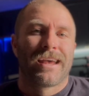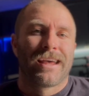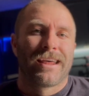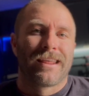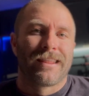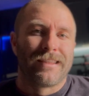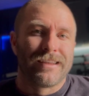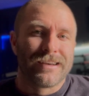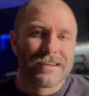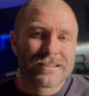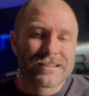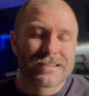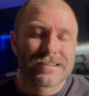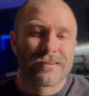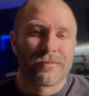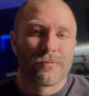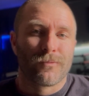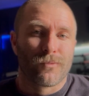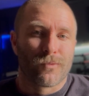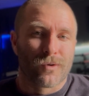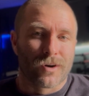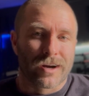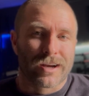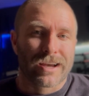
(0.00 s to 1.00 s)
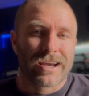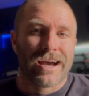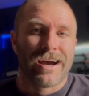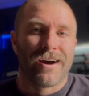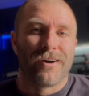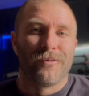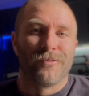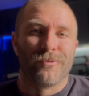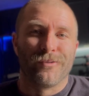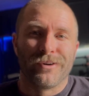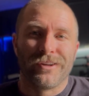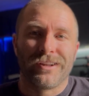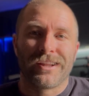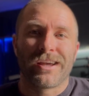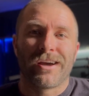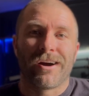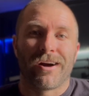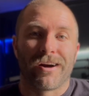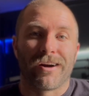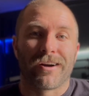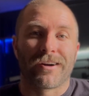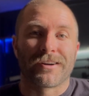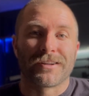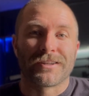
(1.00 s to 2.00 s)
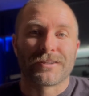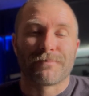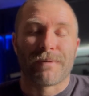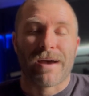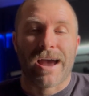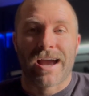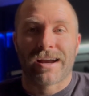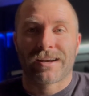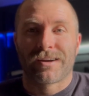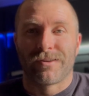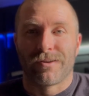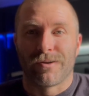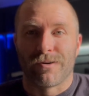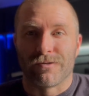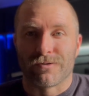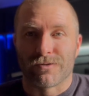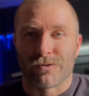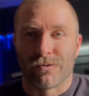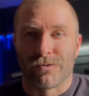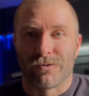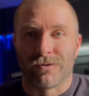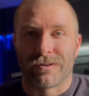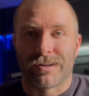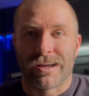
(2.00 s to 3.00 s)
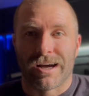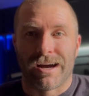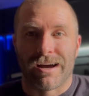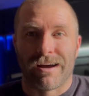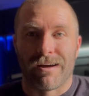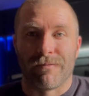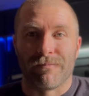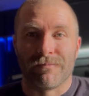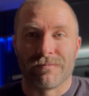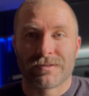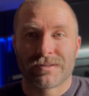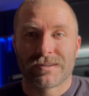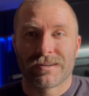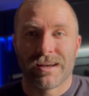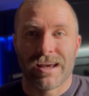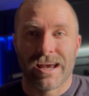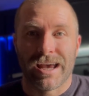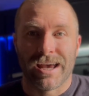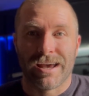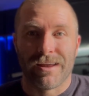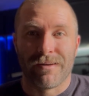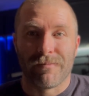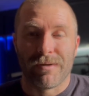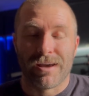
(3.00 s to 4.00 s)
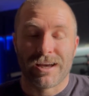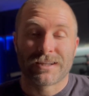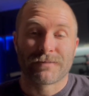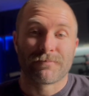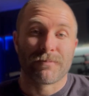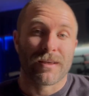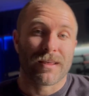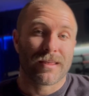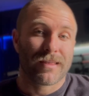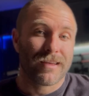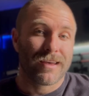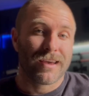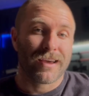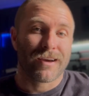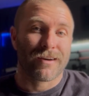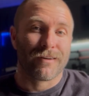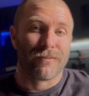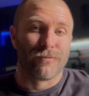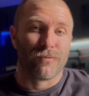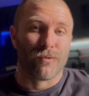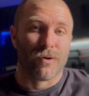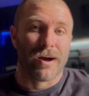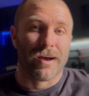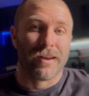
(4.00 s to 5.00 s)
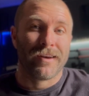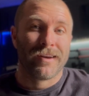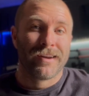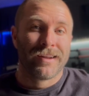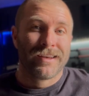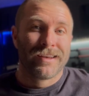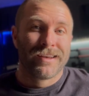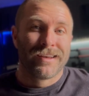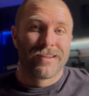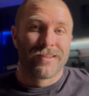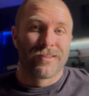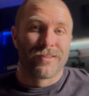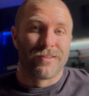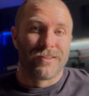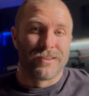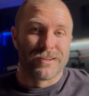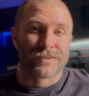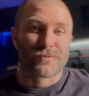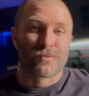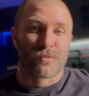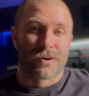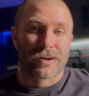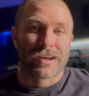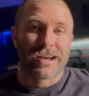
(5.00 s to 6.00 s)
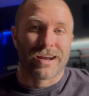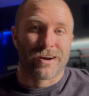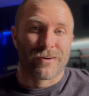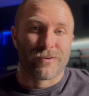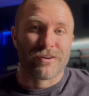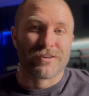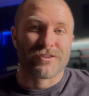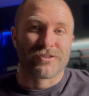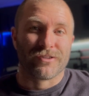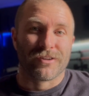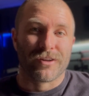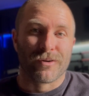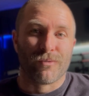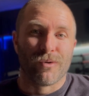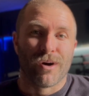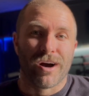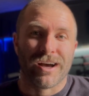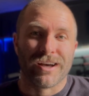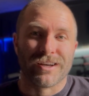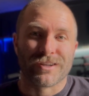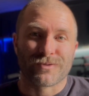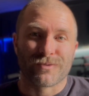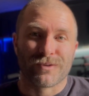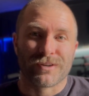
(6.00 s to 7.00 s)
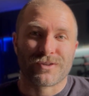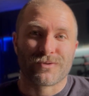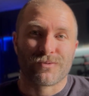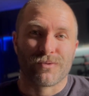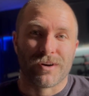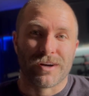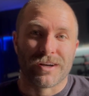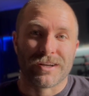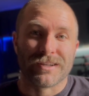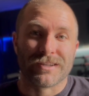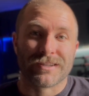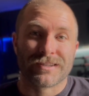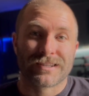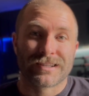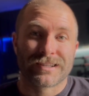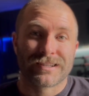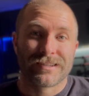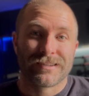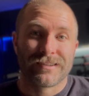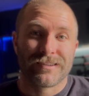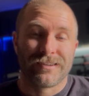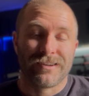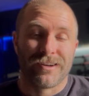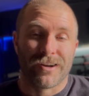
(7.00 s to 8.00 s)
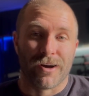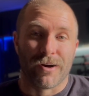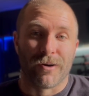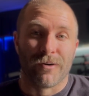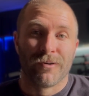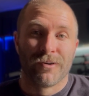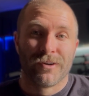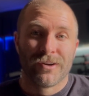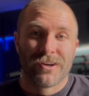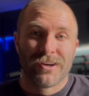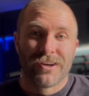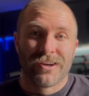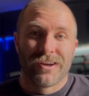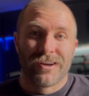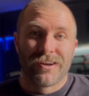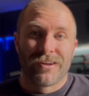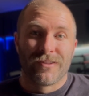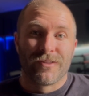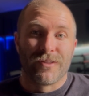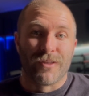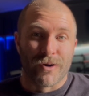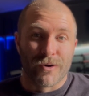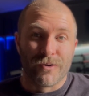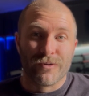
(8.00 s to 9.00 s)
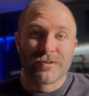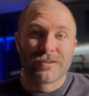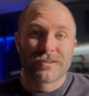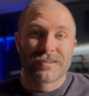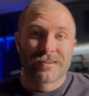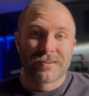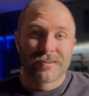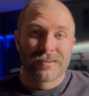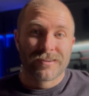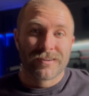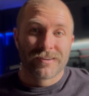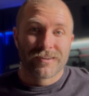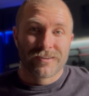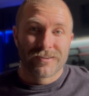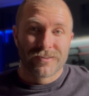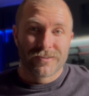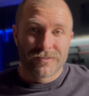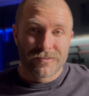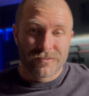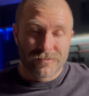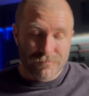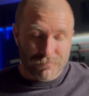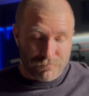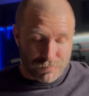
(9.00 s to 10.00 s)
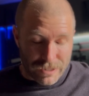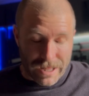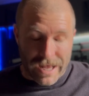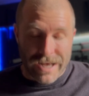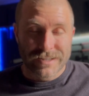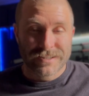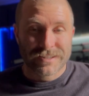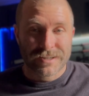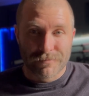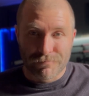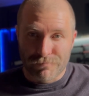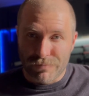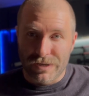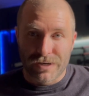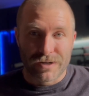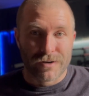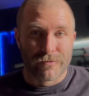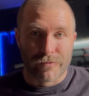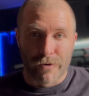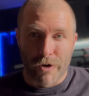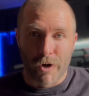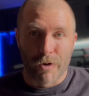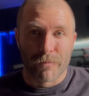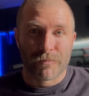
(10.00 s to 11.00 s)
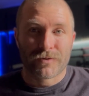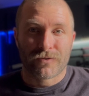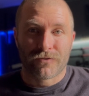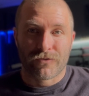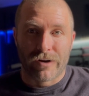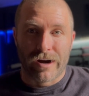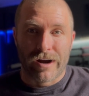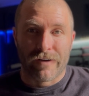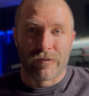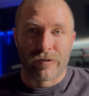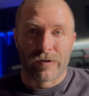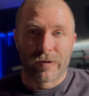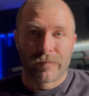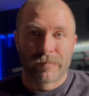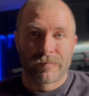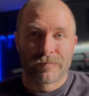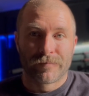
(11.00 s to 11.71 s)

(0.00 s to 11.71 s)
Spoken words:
this workout really harkens back to those old times and makes me think of what this workout originally was, which was, those plastic beaded ropes forever.